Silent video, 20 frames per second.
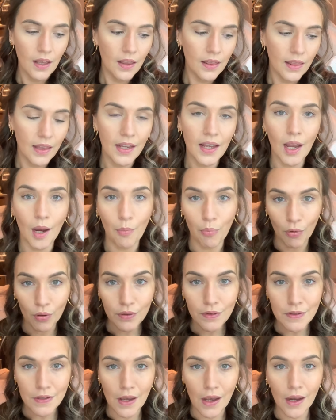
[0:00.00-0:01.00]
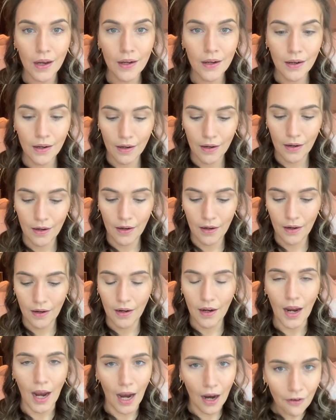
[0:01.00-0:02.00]
They get a bronzer
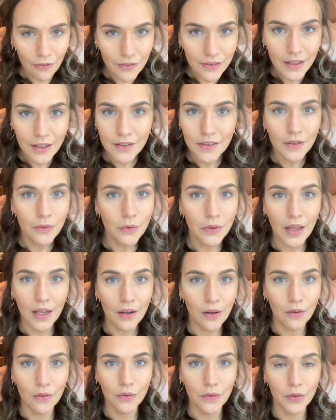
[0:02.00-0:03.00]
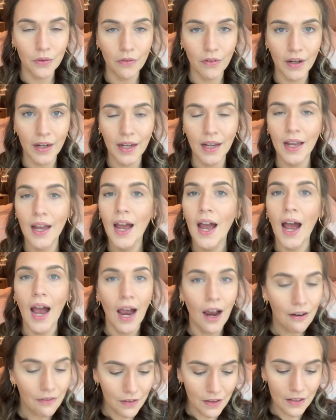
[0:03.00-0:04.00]
after they do all that contouring,
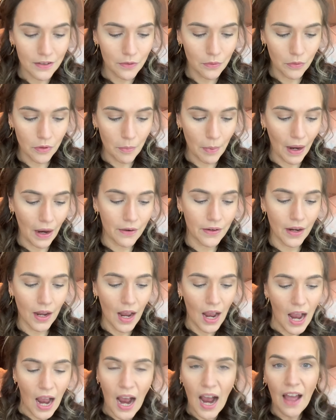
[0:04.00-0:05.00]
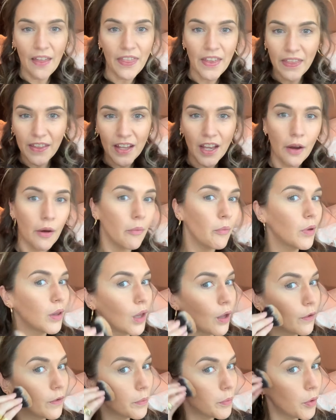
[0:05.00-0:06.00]
after they do all the powder, and then they go in with
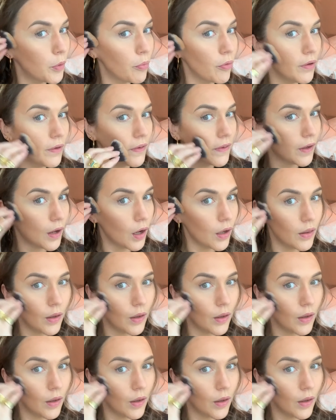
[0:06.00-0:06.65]
loads more bronzer.